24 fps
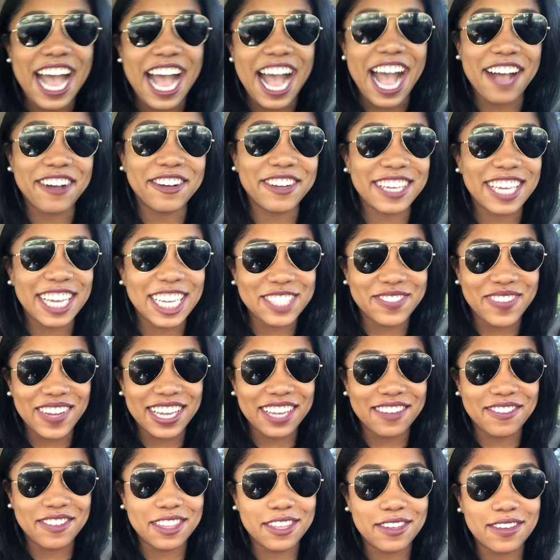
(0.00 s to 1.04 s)
I will catch
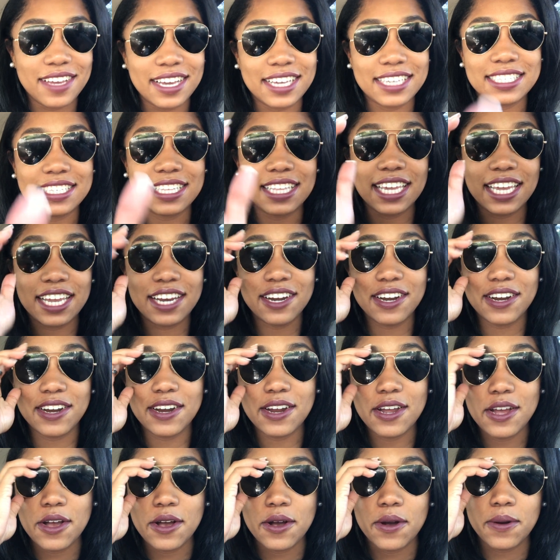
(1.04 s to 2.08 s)
back with you guys later
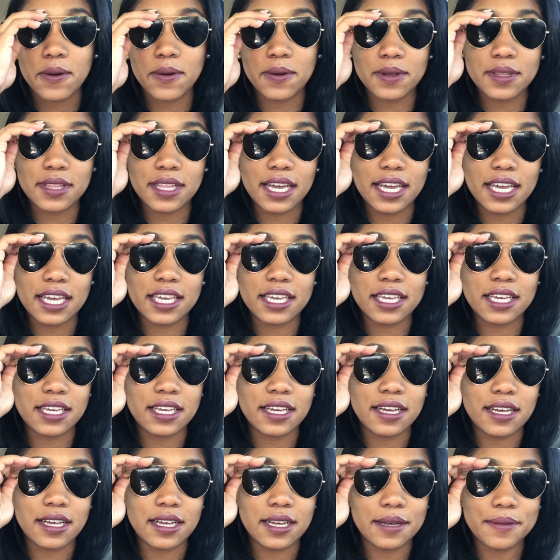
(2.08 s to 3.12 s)
or like
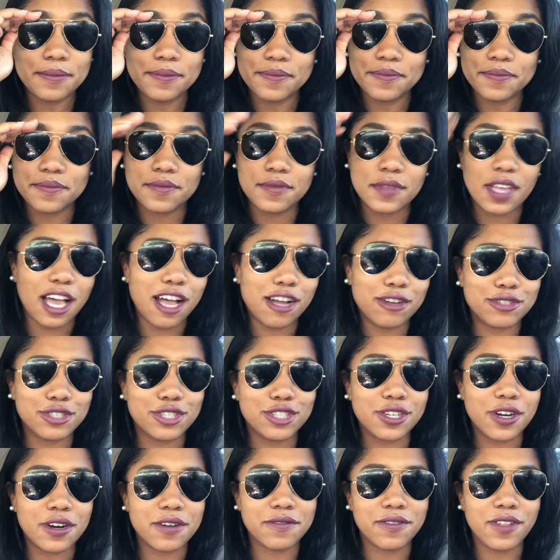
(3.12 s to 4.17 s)
um, I'll just
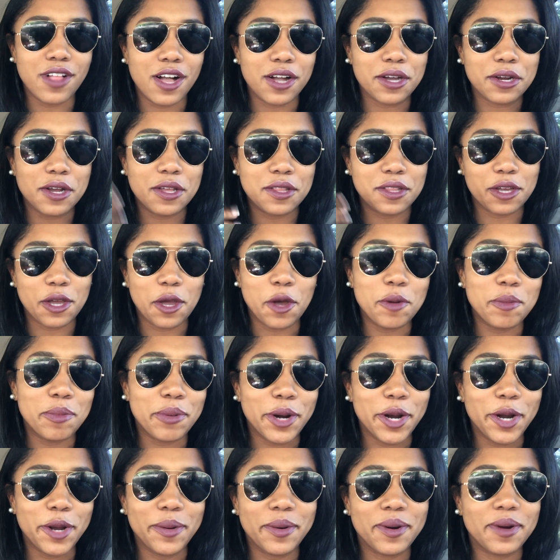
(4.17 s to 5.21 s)
start vlogging on the
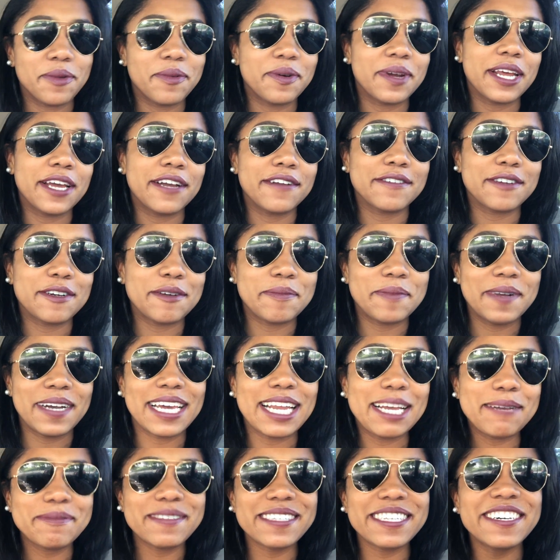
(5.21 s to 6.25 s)
GoPro or whatever. But
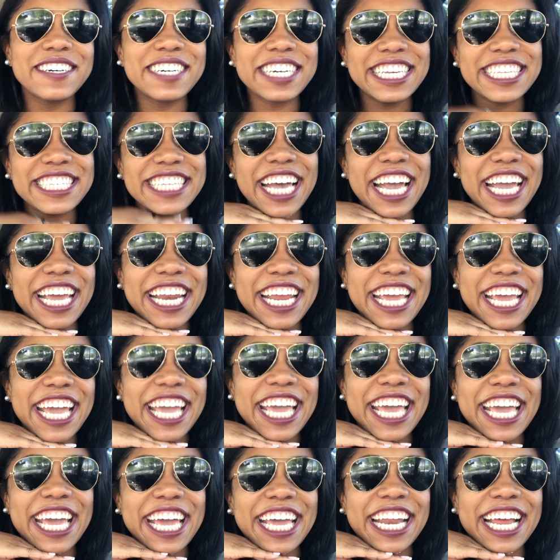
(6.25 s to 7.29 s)
I'm so
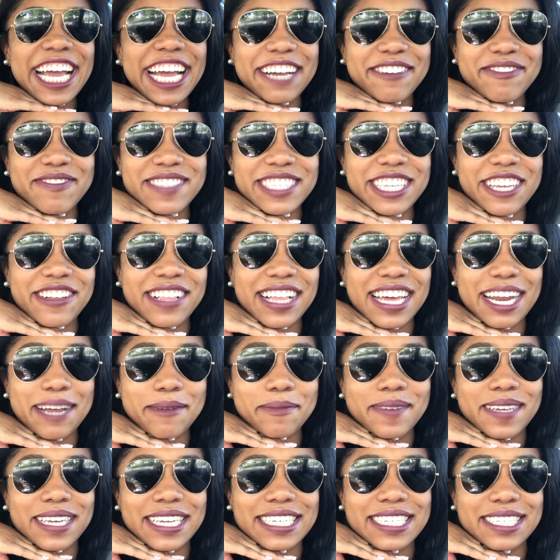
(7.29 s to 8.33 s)
excited and I'm so glad
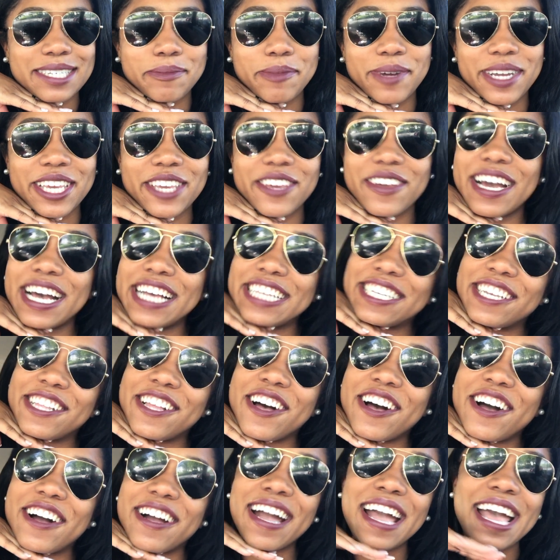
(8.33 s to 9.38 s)
I'm getting to bring you guys
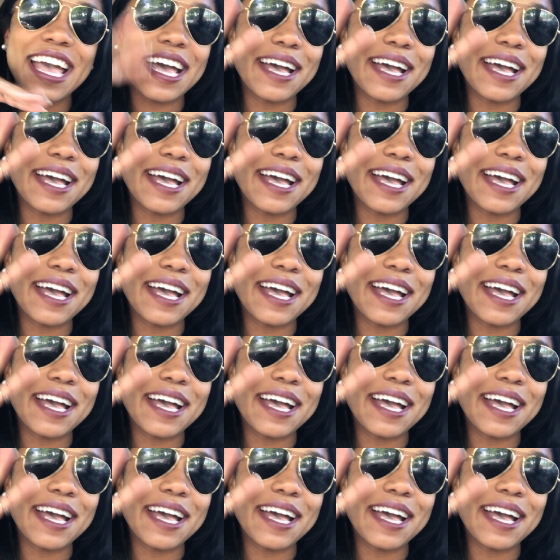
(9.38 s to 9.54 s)
along.